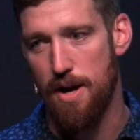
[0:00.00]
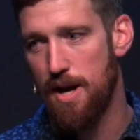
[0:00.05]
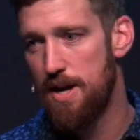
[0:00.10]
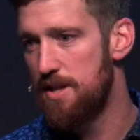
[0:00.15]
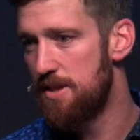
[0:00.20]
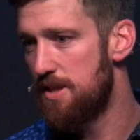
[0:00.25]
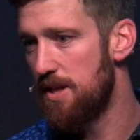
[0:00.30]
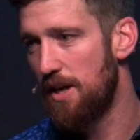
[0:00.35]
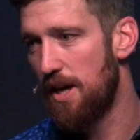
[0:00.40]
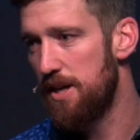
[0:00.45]
I
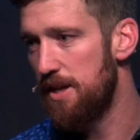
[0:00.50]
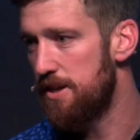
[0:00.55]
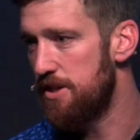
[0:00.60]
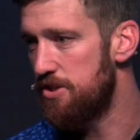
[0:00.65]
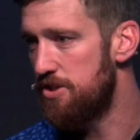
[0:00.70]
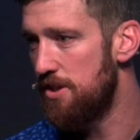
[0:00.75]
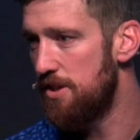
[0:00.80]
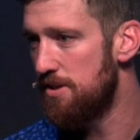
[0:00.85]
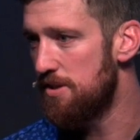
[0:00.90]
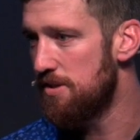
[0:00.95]
didn't think I needed
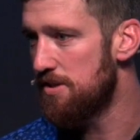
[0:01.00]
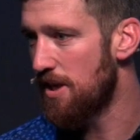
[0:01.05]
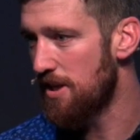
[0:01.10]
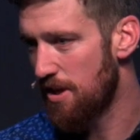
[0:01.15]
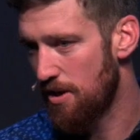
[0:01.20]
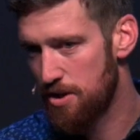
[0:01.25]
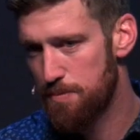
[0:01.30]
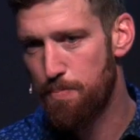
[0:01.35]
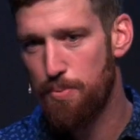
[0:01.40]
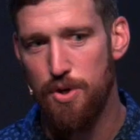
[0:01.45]
Jesus. I
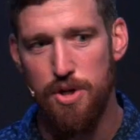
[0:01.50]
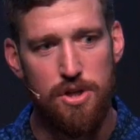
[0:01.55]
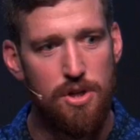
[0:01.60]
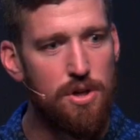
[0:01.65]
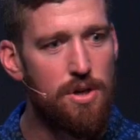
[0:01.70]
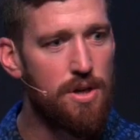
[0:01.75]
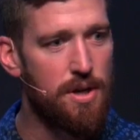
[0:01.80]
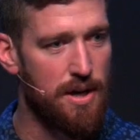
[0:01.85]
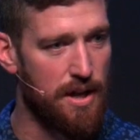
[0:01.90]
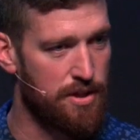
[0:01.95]
thought I was pretty
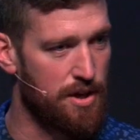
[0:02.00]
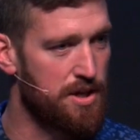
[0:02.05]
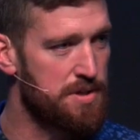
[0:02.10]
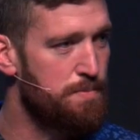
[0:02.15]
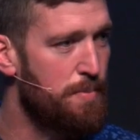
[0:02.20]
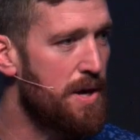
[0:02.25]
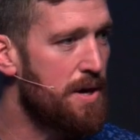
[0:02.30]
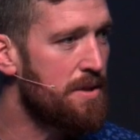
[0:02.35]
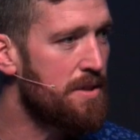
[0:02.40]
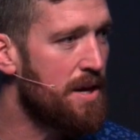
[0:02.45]
good. I thought I was
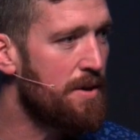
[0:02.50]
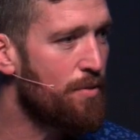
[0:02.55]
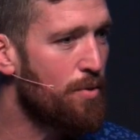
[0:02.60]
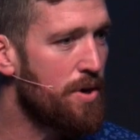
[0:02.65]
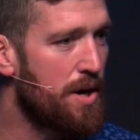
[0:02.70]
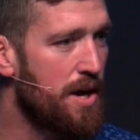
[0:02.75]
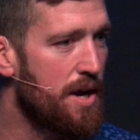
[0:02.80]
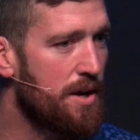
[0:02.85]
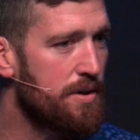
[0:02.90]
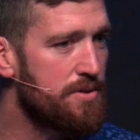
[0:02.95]
better than
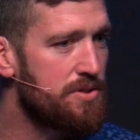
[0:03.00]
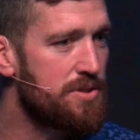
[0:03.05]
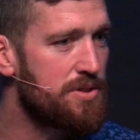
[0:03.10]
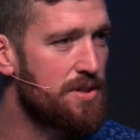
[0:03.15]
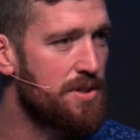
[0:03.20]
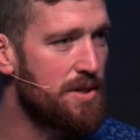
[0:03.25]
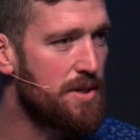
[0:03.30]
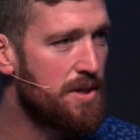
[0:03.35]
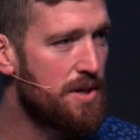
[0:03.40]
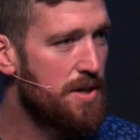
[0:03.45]
everyone else.
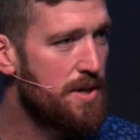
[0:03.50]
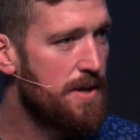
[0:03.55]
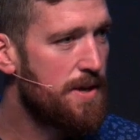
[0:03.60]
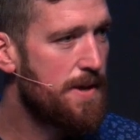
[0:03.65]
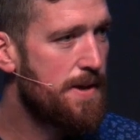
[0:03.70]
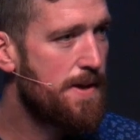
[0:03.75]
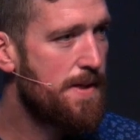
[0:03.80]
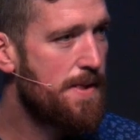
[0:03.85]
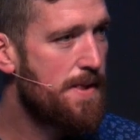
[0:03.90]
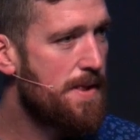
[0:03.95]

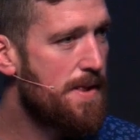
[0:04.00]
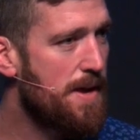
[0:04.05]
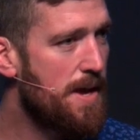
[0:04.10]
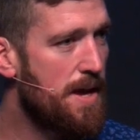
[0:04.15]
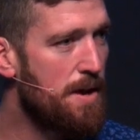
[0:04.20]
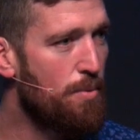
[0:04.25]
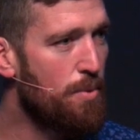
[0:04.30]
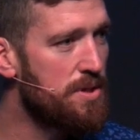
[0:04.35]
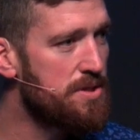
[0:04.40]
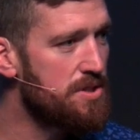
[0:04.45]

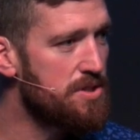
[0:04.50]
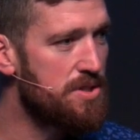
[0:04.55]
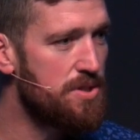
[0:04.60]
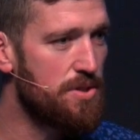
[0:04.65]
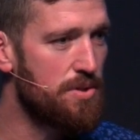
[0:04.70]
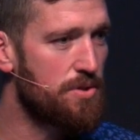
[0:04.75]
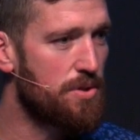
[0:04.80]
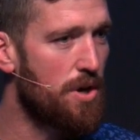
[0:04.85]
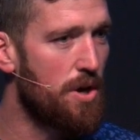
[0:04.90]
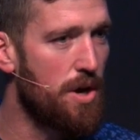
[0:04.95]
And it wasn't
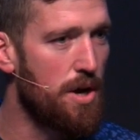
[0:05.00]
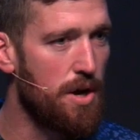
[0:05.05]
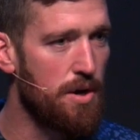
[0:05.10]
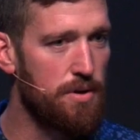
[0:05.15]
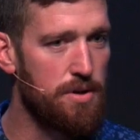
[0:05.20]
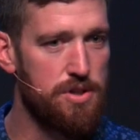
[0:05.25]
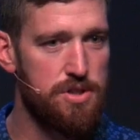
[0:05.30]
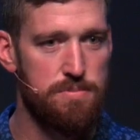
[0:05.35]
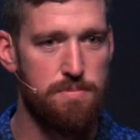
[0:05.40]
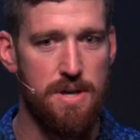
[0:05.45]
until
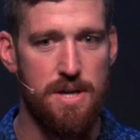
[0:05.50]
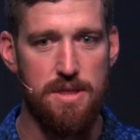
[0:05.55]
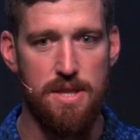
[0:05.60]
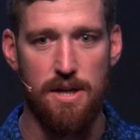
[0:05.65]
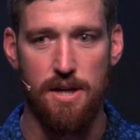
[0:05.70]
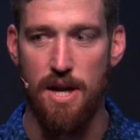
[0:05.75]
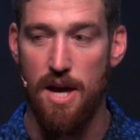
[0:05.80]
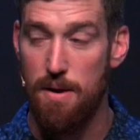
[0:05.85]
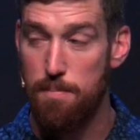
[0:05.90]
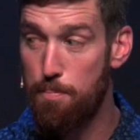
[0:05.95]
college, man,
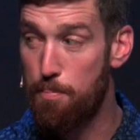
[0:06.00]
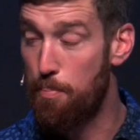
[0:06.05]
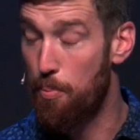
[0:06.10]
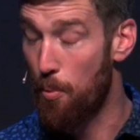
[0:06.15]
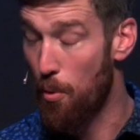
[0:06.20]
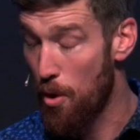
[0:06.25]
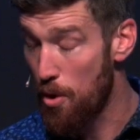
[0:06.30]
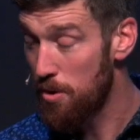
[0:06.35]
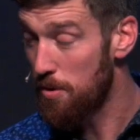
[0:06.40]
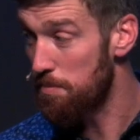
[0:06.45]
that God
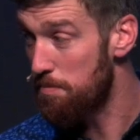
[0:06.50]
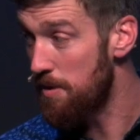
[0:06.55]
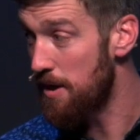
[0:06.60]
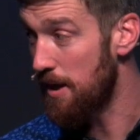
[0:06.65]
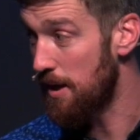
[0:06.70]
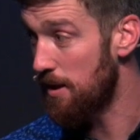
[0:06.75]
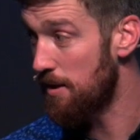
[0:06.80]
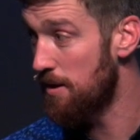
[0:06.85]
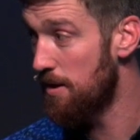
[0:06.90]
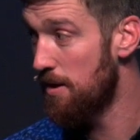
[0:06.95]
broke
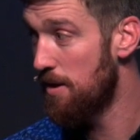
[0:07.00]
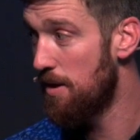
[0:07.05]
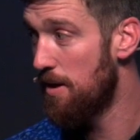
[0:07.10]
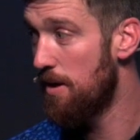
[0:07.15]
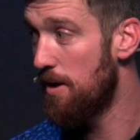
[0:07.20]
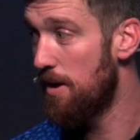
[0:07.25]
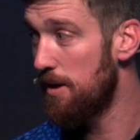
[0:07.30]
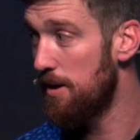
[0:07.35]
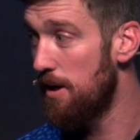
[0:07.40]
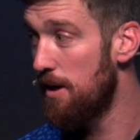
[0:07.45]
me.
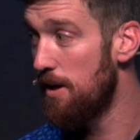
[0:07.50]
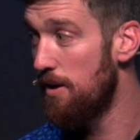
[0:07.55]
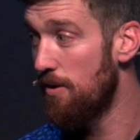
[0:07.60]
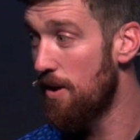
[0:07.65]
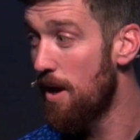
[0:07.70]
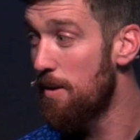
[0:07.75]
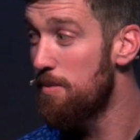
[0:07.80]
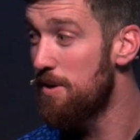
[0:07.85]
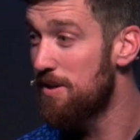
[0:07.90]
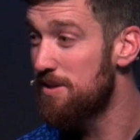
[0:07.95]
Again, he
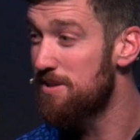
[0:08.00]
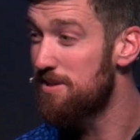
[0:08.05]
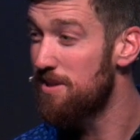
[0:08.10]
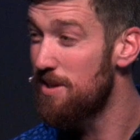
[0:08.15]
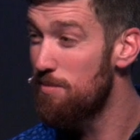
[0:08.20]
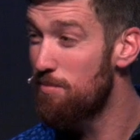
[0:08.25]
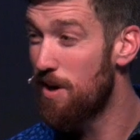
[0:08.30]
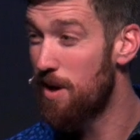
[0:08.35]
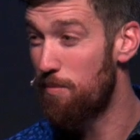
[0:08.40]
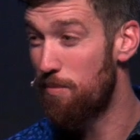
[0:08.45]
allowed me to
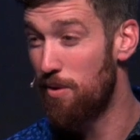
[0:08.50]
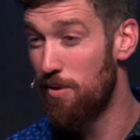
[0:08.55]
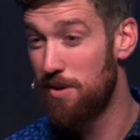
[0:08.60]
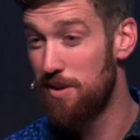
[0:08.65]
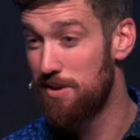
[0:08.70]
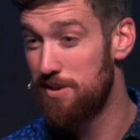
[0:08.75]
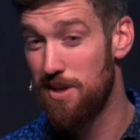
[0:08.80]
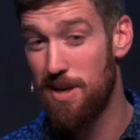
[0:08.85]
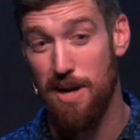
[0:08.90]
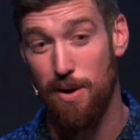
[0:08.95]
see my
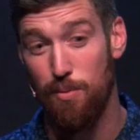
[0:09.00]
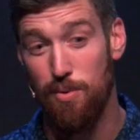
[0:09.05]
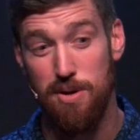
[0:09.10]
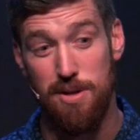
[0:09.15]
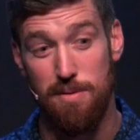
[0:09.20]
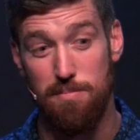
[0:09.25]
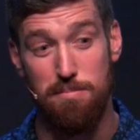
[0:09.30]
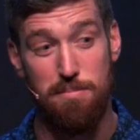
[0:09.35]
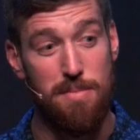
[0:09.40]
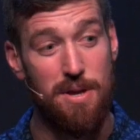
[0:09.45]
brokenness that I
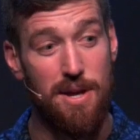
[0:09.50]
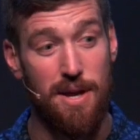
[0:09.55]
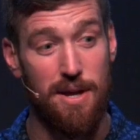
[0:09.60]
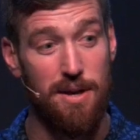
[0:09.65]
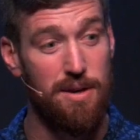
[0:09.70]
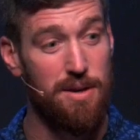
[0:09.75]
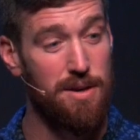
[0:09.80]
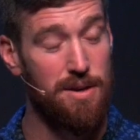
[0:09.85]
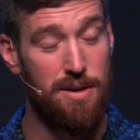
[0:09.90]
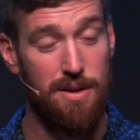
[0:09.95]
wouldn't admit.